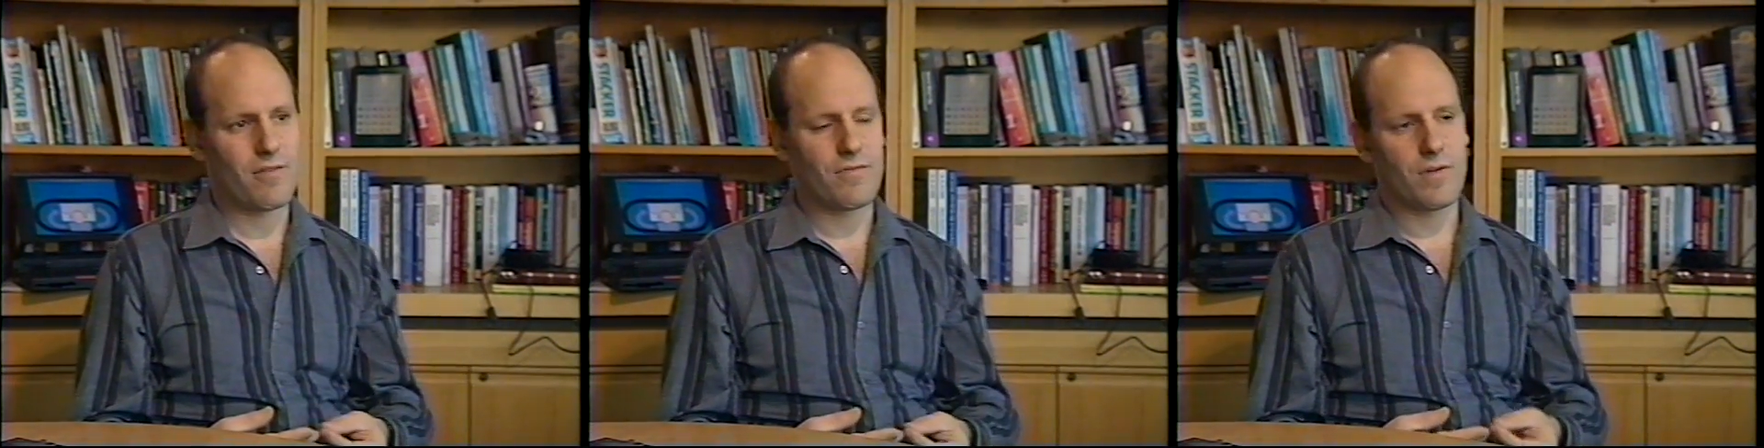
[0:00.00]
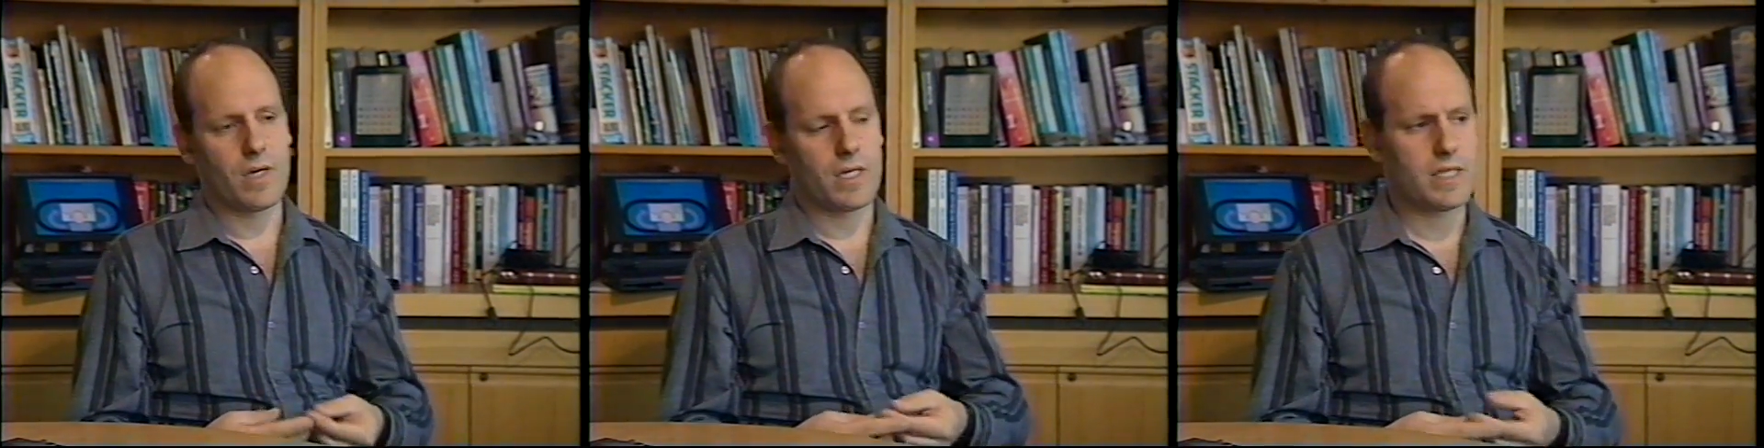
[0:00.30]
of
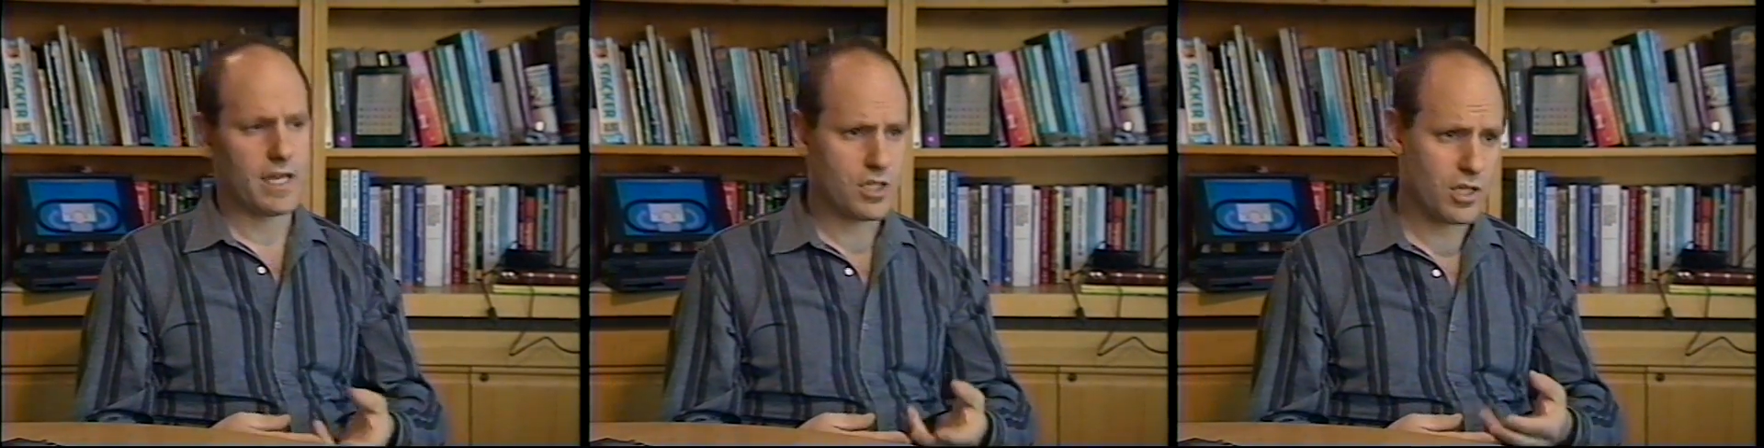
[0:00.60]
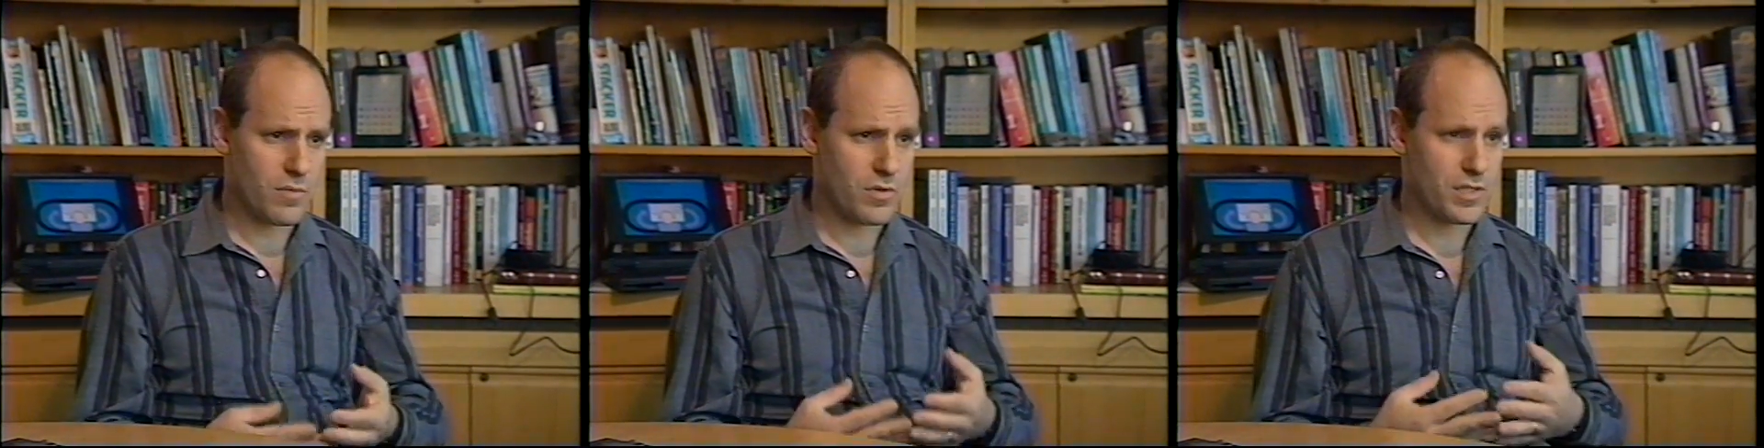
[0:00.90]
attention
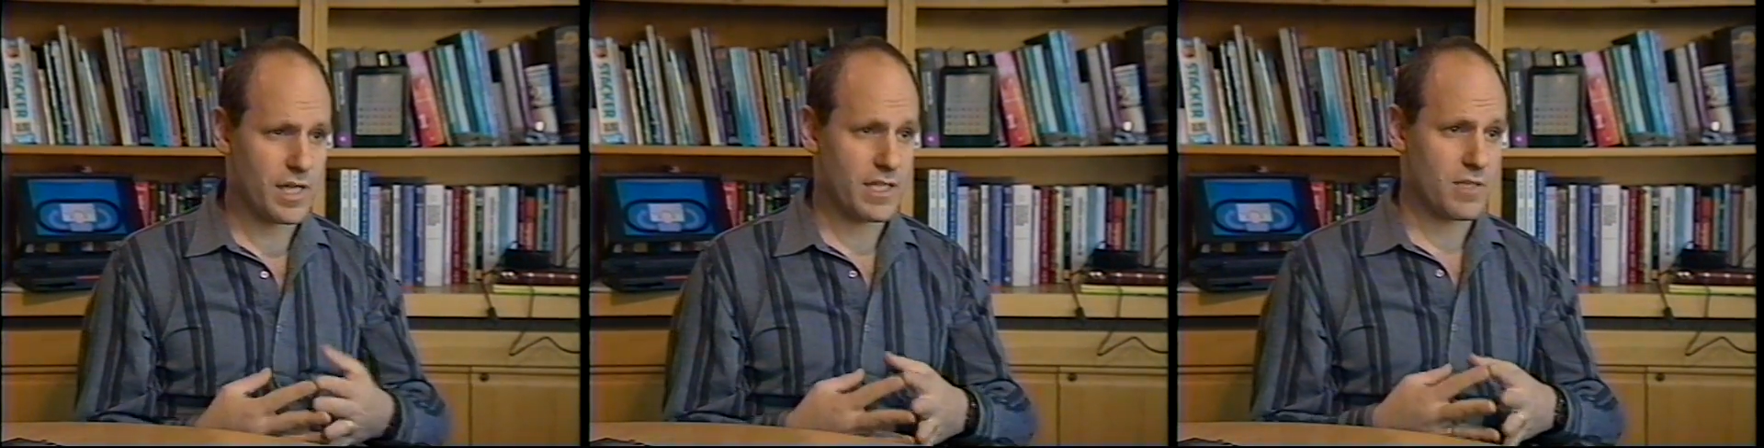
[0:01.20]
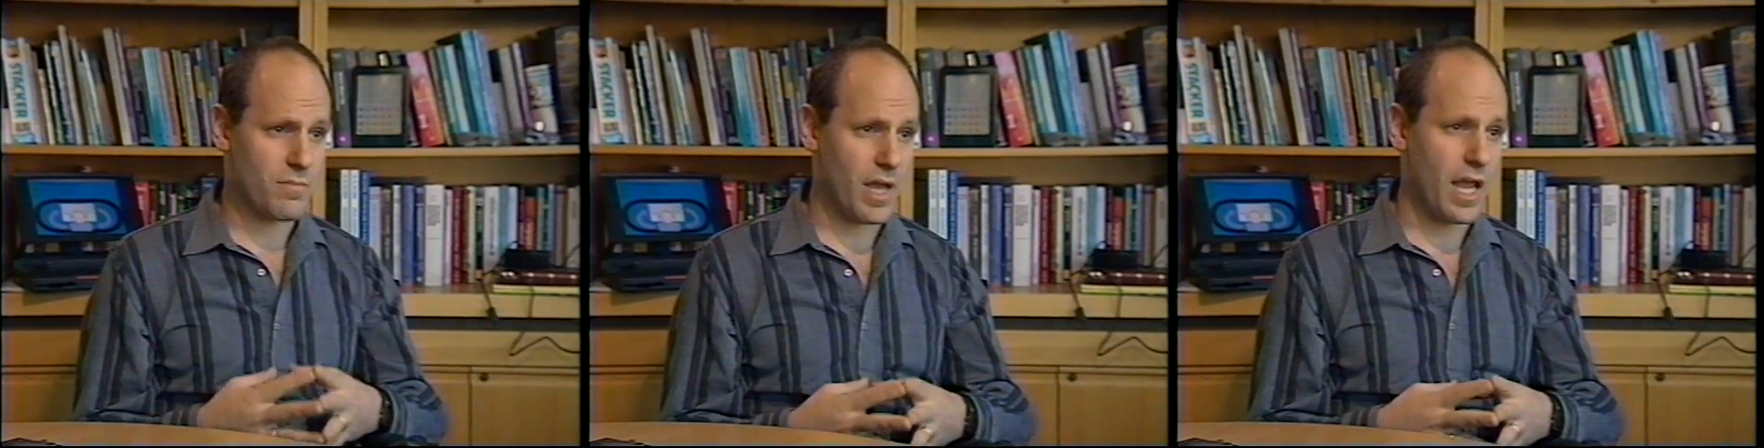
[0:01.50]
a person has to
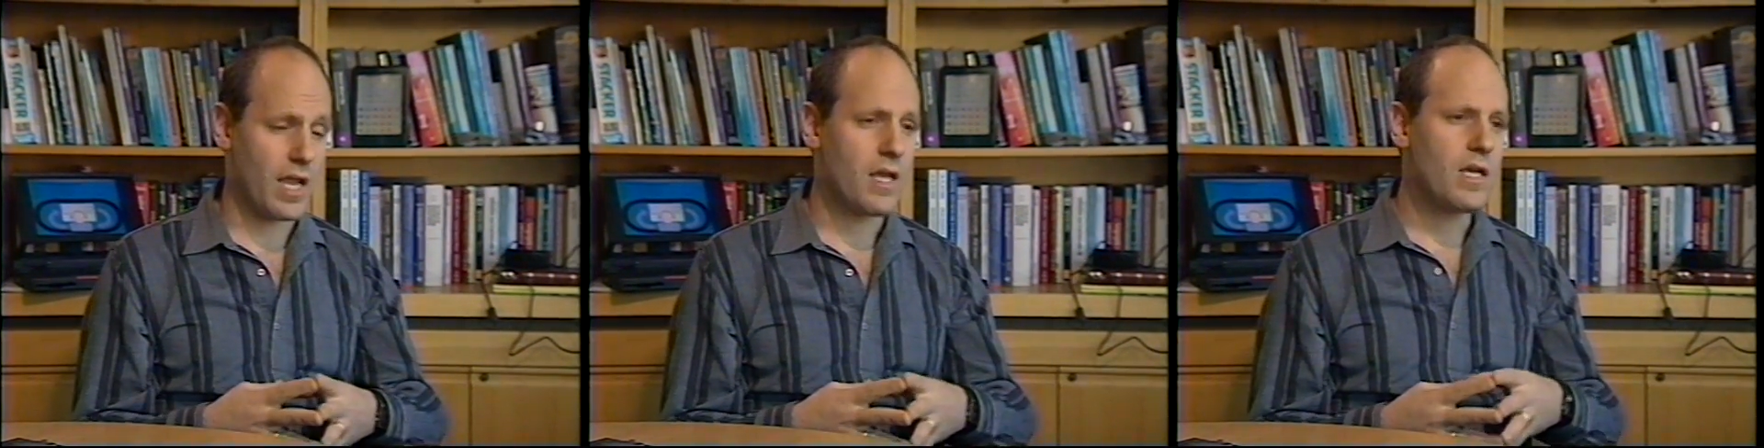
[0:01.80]
pay